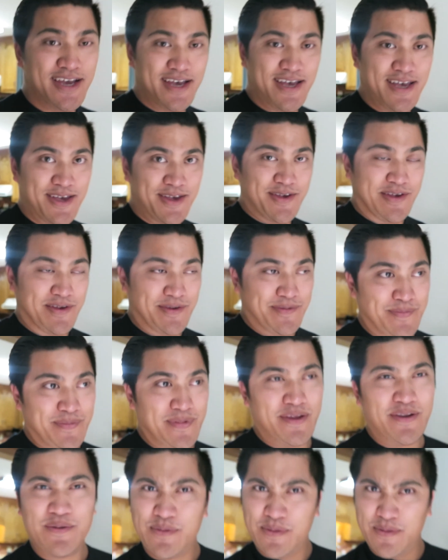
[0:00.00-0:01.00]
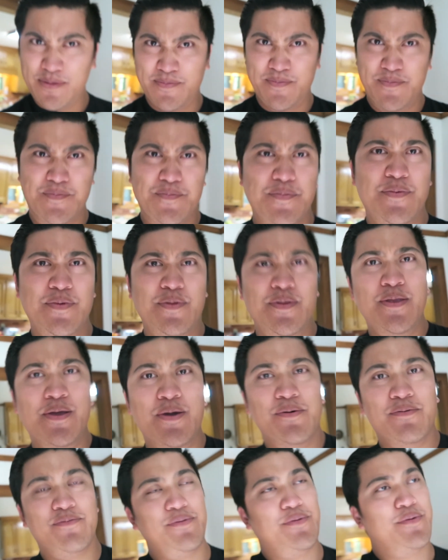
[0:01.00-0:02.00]
Um, I don't
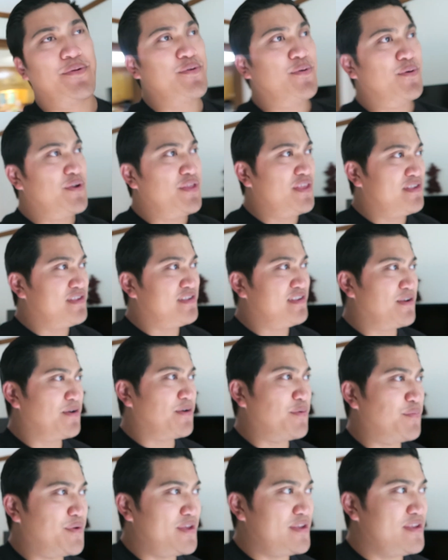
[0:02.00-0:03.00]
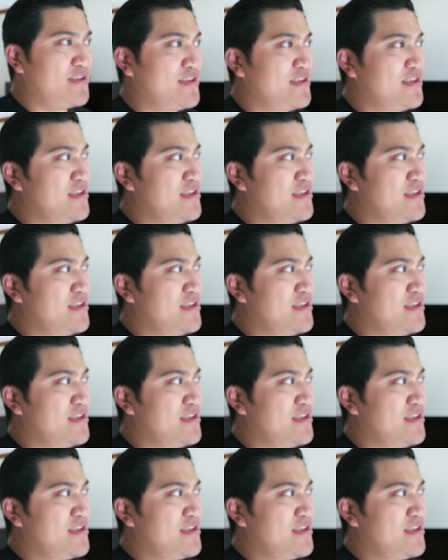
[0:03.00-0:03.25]
know if we recorded this at all, but